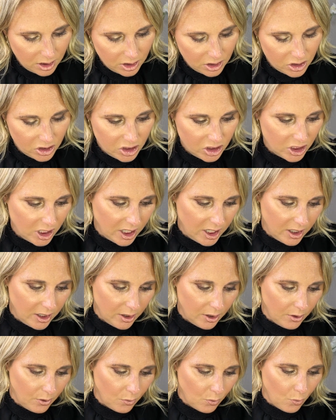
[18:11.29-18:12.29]
shade
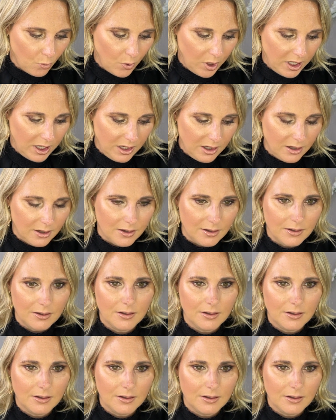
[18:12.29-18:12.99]
Wink.